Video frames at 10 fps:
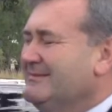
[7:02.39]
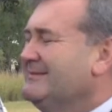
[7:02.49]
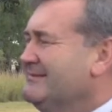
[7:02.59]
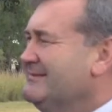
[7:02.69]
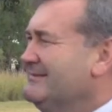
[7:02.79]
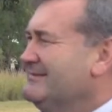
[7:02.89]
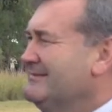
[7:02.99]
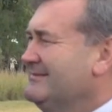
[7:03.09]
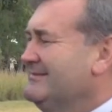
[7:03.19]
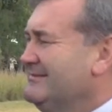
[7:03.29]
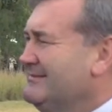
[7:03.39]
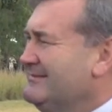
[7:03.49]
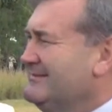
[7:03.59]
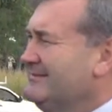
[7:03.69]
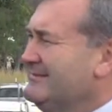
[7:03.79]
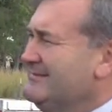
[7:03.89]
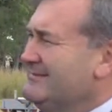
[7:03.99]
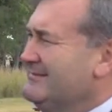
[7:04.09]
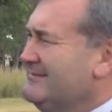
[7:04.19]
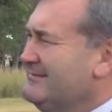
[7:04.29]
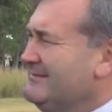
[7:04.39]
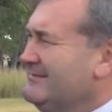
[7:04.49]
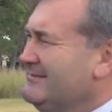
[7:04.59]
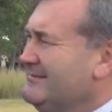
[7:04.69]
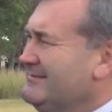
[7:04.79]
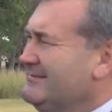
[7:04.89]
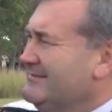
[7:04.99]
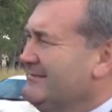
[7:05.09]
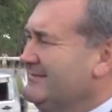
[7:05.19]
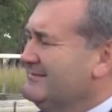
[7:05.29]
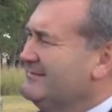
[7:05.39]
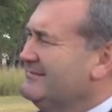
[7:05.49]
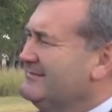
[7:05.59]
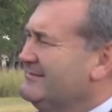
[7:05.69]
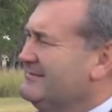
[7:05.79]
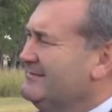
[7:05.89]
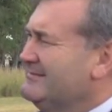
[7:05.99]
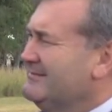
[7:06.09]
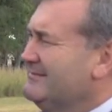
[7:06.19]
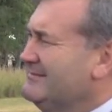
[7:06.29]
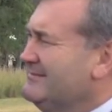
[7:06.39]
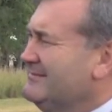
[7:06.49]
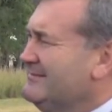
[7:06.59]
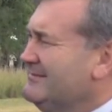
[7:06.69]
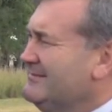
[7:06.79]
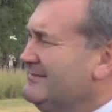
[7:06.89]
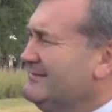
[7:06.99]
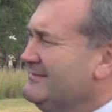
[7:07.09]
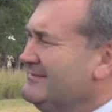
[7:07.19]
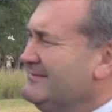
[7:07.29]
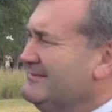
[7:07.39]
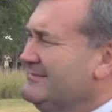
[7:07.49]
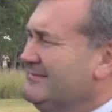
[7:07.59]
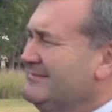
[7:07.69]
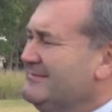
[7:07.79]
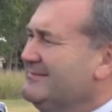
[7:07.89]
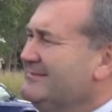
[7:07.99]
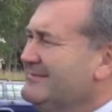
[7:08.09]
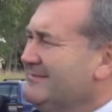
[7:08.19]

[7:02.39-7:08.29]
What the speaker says: This person isn't speaking.